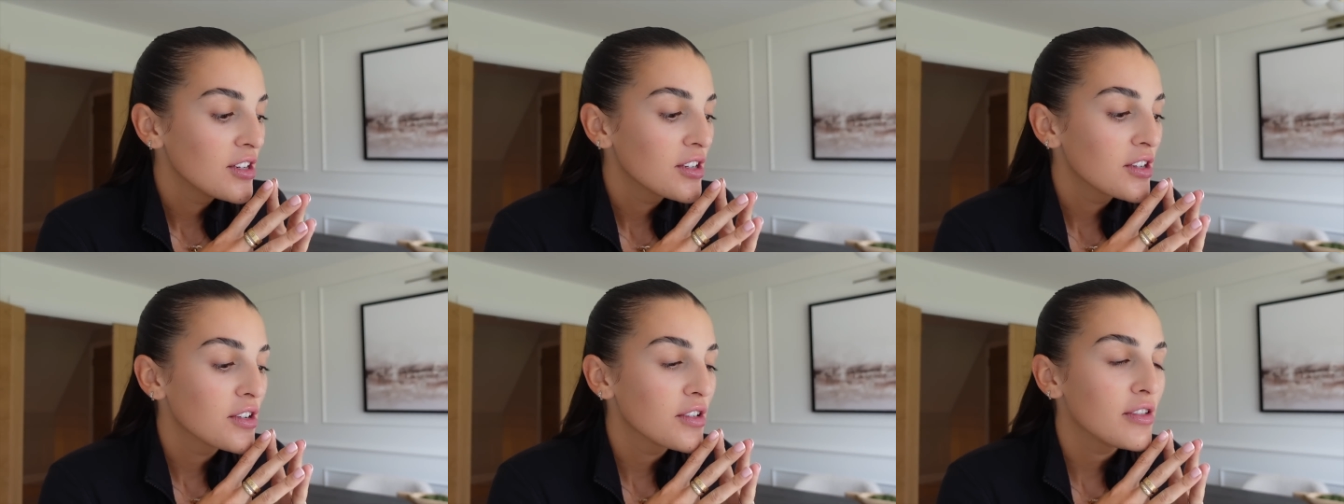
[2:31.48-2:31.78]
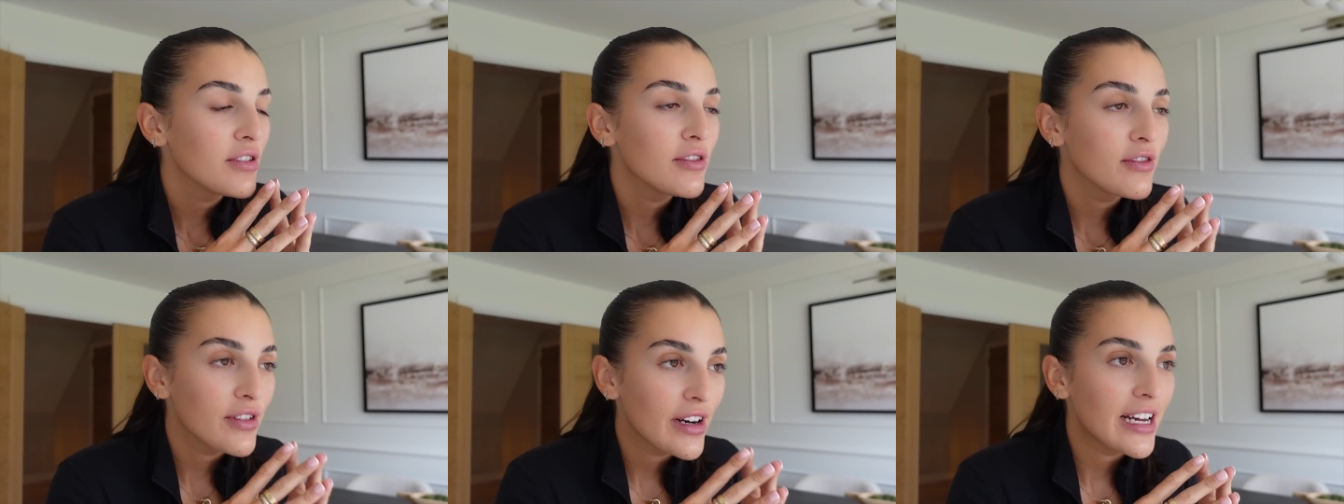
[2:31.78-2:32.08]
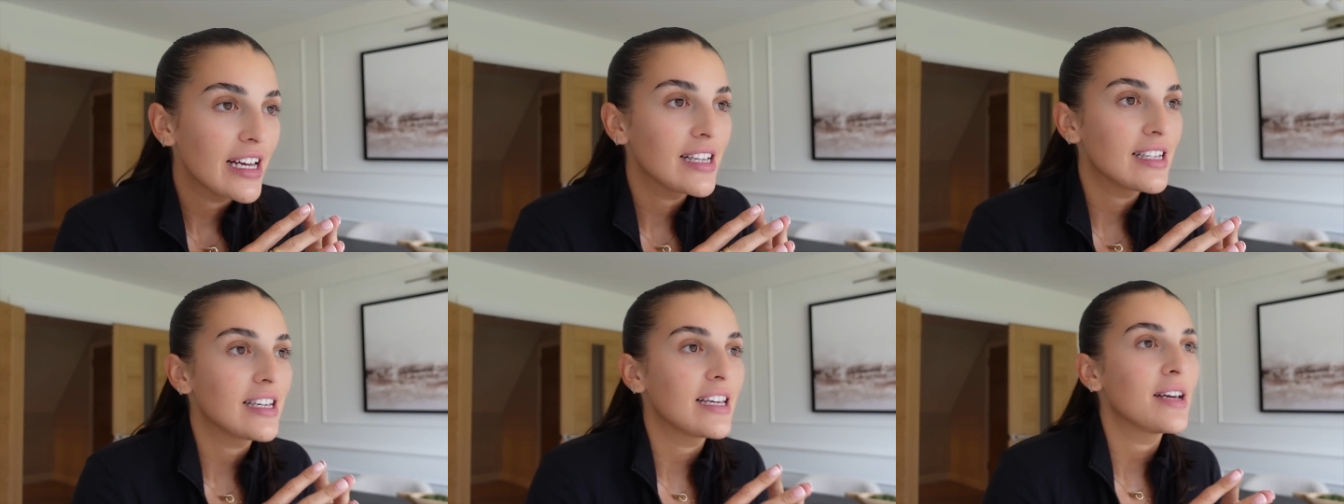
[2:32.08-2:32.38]

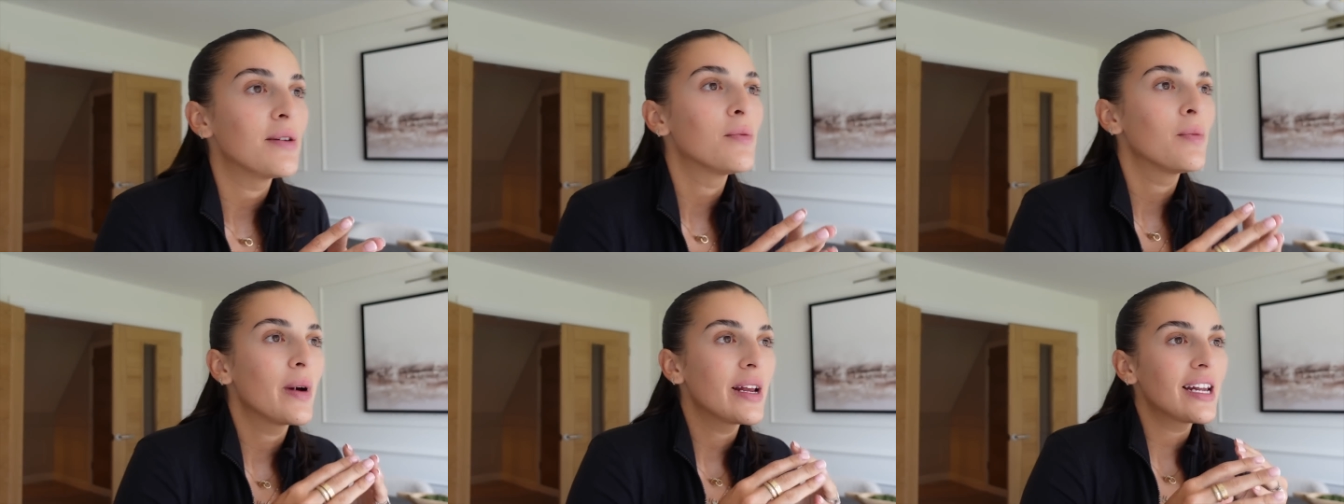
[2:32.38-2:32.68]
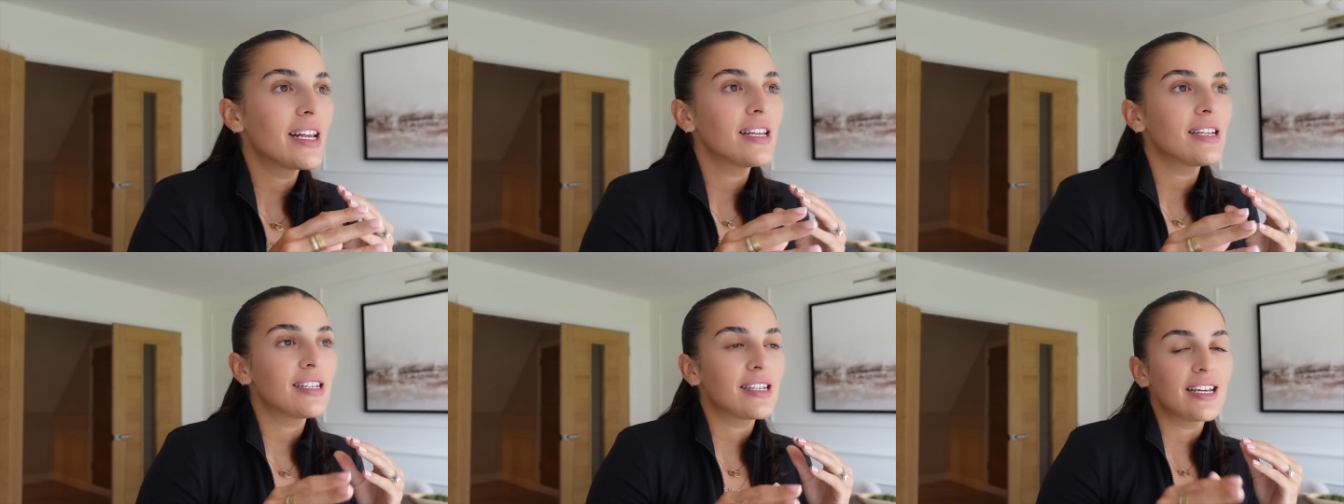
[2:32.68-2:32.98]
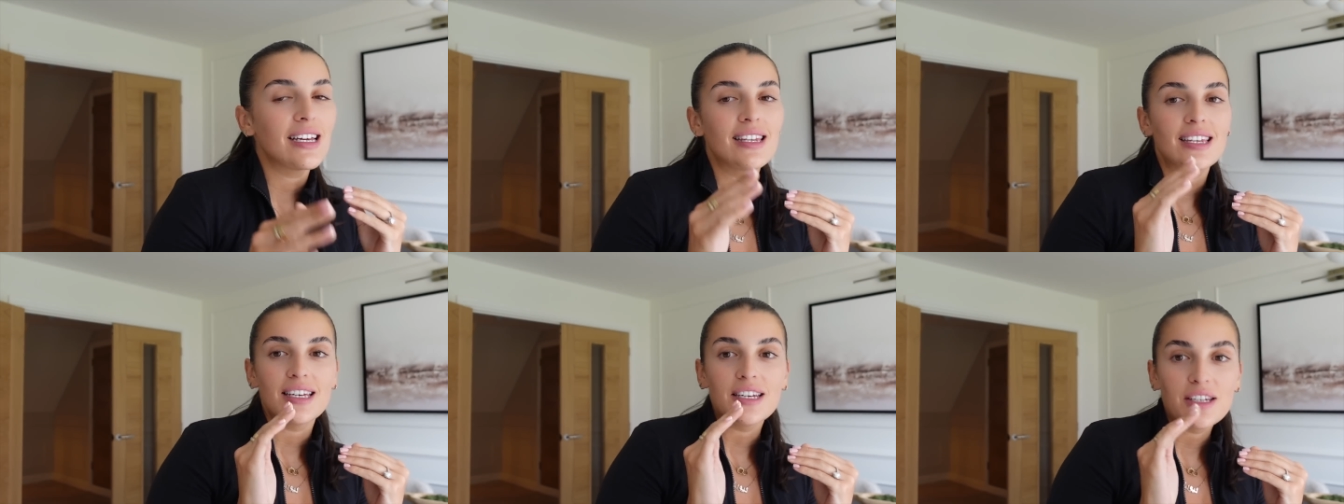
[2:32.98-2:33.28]
crazy and when I
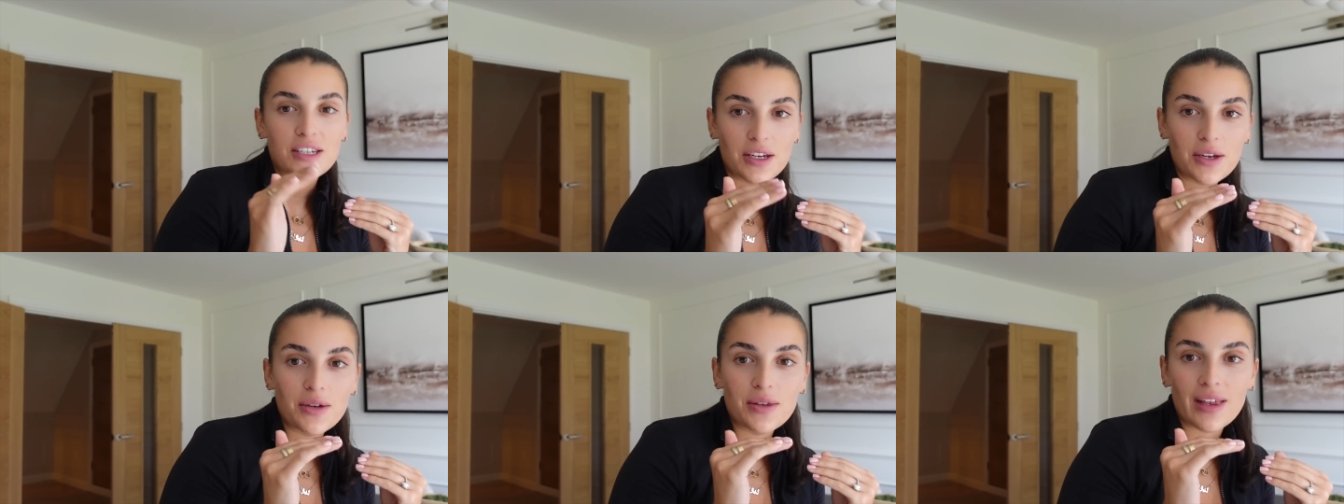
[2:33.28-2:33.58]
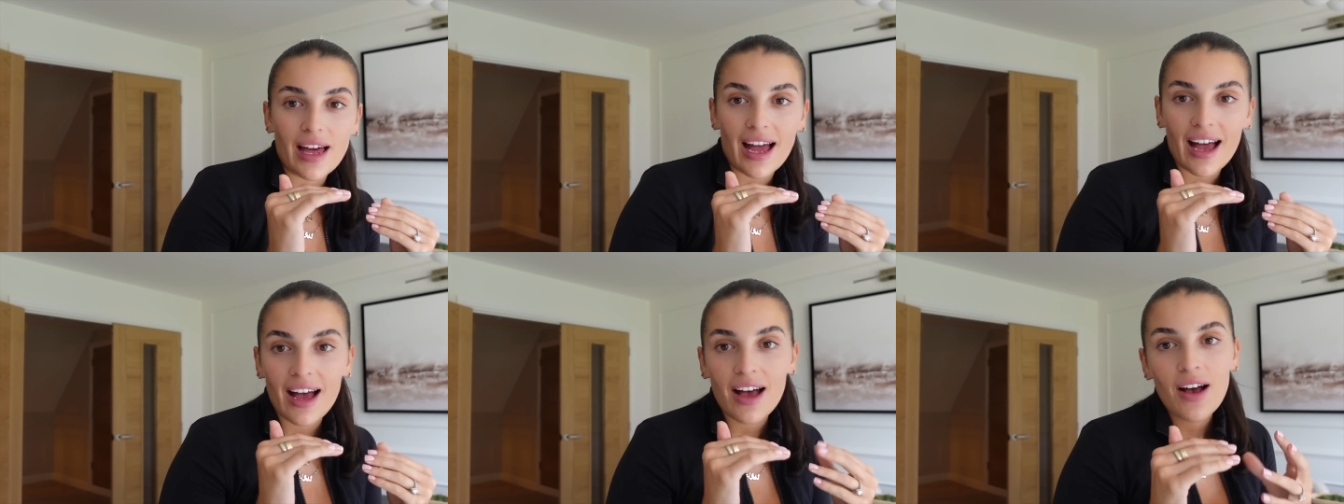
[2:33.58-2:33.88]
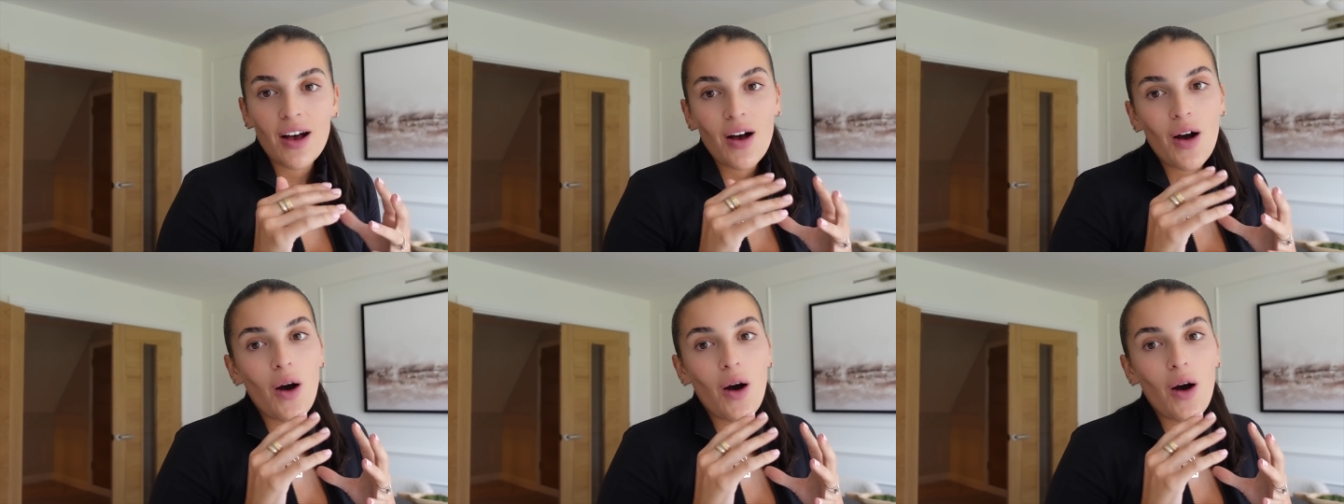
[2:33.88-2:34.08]
say they do that